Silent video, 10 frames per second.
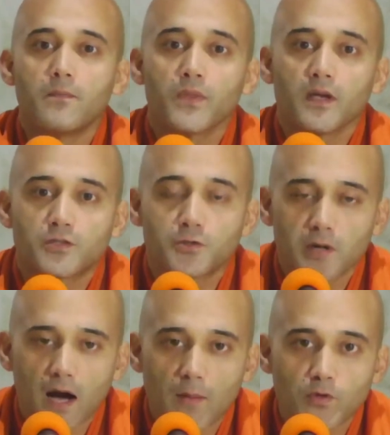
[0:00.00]
Sri
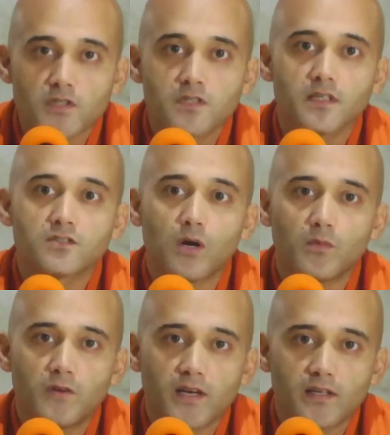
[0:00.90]
Ramakrishna and Swami
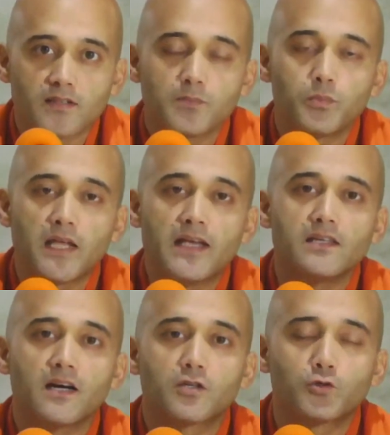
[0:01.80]
Vivekananda played
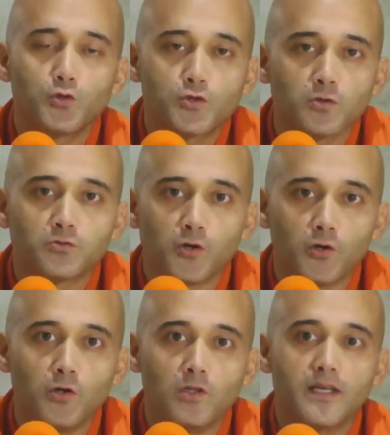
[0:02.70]
a crucial
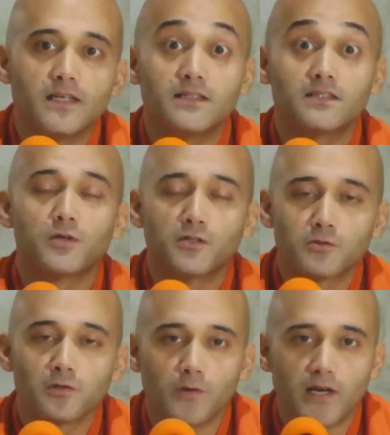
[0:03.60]
role in his
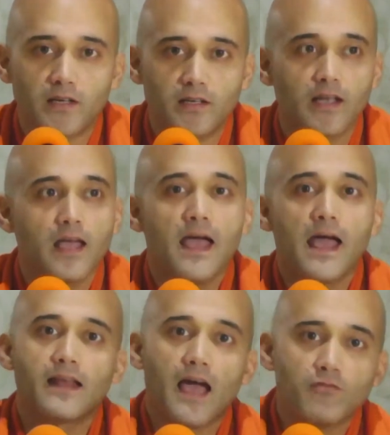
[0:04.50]
spiritual awakening.
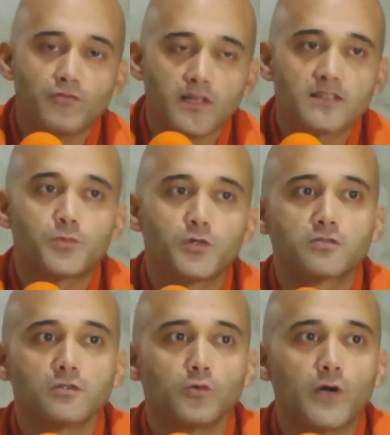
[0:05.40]
And after that
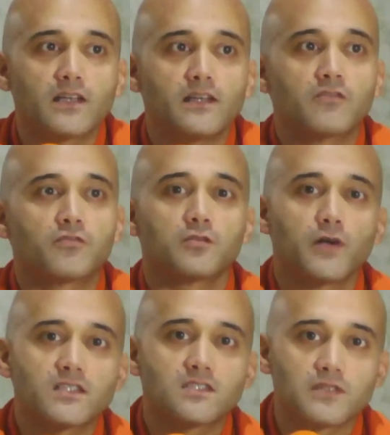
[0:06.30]
spiritual awakening, for the
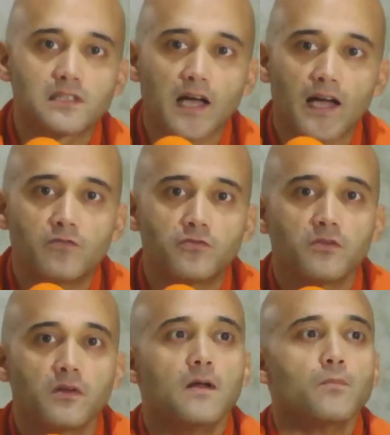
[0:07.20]
rest of his life,
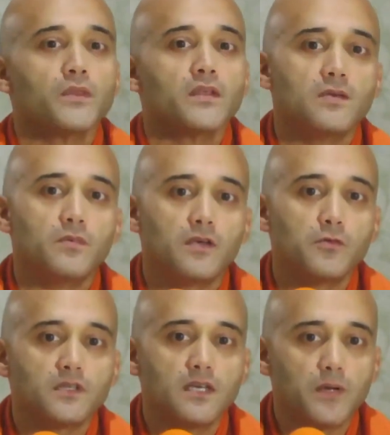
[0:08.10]

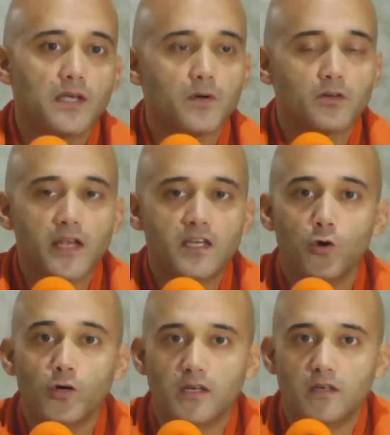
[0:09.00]
he became a great
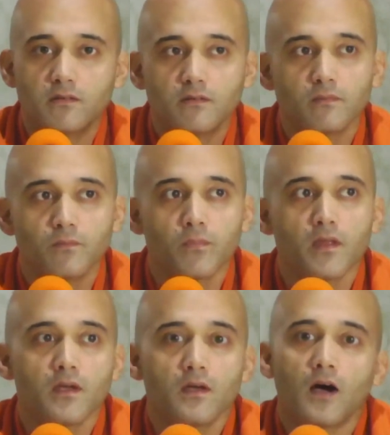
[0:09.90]
yogi,
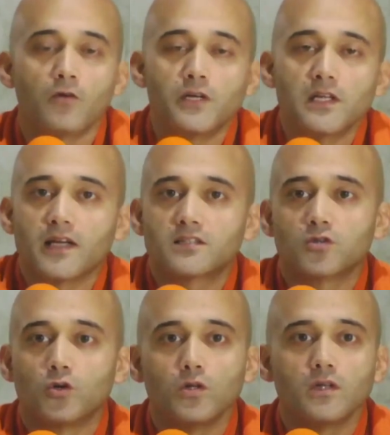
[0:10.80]
a realized
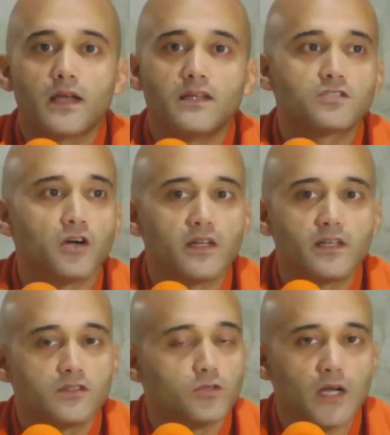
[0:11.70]
soul, and he started
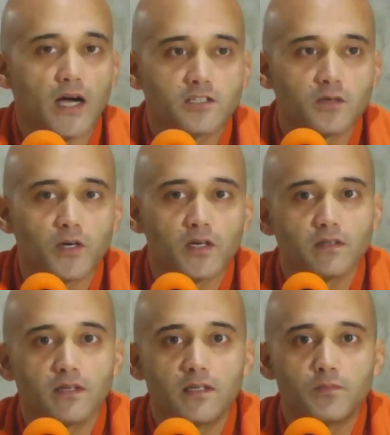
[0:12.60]
his own ashrama
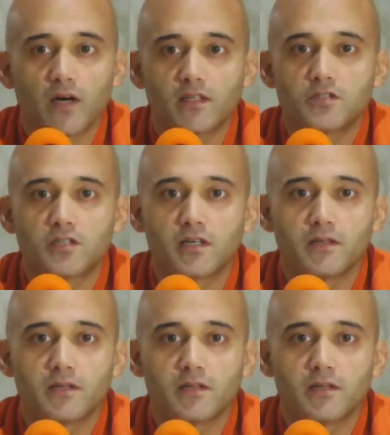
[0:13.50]
in Pondicherry.